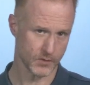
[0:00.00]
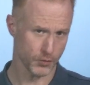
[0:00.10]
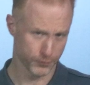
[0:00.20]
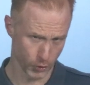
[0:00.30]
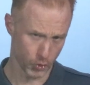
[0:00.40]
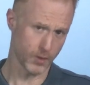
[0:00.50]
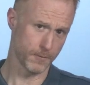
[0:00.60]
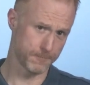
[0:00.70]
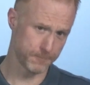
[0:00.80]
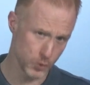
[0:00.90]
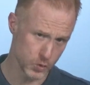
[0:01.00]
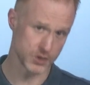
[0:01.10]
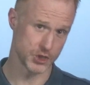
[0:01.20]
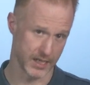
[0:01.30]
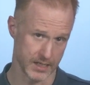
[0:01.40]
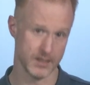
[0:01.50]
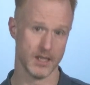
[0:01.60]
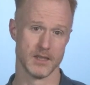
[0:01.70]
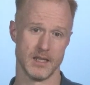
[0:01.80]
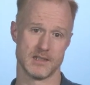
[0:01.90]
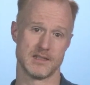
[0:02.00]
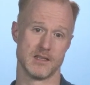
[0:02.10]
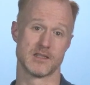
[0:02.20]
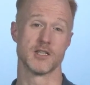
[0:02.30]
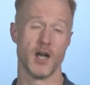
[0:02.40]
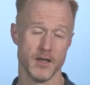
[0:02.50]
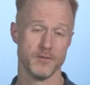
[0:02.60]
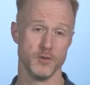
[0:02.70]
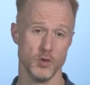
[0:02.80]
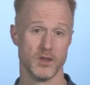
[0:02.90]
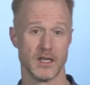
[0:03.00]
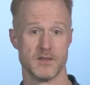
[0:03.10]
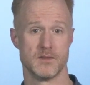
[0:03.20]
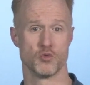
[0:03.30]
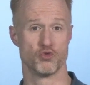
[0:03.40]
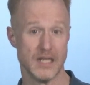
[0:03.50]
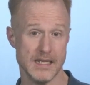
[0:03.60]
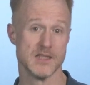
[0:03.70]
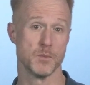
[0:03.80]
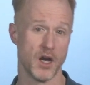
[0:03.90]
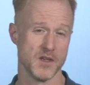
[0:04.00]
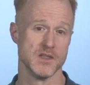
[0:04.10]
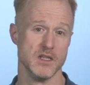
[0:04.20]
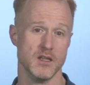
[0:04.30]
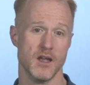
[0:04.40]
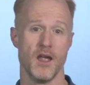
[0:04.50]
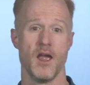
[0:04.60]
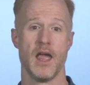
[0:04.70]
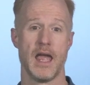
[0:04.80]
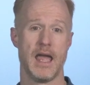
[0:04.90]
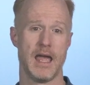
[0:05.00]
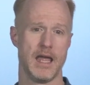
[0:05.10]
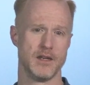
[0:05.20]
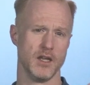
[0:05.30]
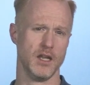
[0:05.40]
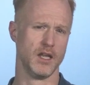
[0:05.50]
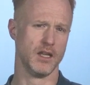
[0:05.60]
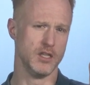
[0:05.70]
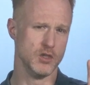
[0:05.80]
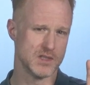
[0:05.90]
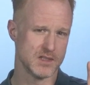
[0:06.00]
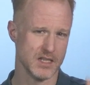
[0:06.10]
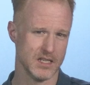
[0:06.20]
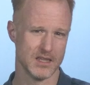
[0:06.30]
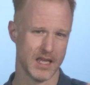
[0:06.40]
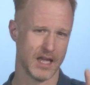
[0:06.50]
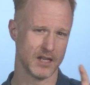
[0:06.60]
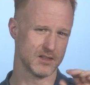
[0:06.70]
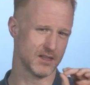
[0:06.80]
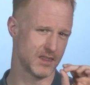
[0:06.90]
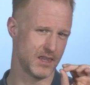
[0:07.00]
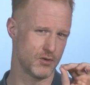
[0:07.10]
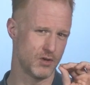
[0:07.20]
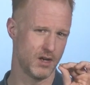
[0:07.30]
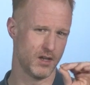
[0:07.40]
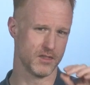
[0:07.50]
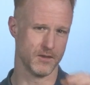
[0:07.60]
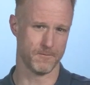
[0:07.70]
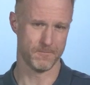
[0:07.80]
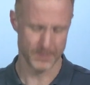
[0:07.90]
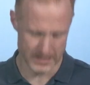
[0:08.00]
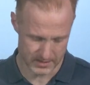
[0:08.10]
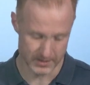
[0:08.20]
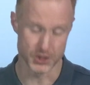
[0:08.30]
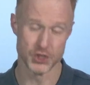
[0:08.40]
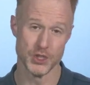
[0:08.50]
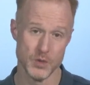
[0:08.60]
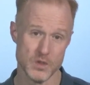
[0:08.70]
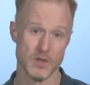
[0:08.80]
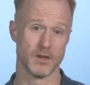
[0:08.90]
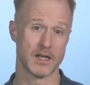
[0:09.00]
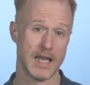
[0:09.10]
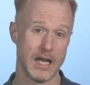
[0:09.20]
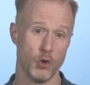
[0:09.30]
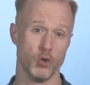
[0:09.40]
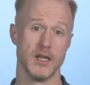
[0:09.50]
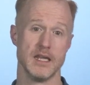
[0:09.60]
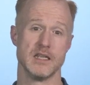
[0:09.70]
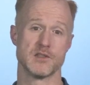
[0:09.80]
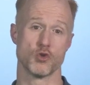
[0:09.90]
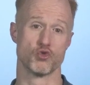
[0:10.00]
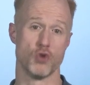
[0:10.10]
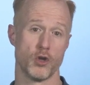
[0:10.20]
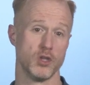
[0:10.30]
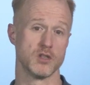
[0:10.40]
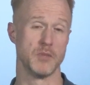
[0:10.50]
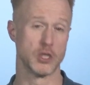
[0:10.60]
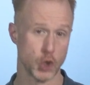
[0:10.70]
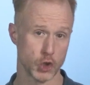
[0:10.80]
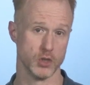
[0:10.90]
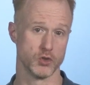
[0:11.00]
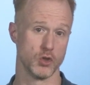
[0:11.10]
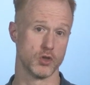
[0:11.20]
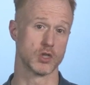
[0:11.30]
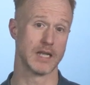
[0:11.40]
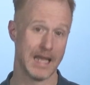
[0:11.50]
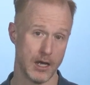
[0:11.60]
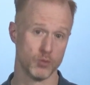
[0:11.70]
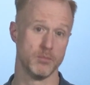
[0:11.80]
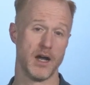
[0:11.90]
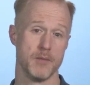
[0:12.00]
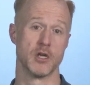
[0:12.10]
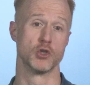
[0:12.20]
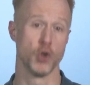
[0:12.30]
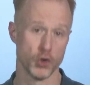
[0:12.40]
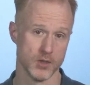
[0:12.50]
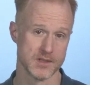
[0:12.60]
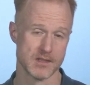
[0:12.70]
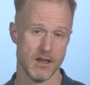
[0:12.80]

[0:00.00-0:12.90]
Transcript: for a food chain that sells Thai food that is really spicy. And you see that there are the feet, the shoes of a clown. It's Ronald McDonald, the clown by McDonald's.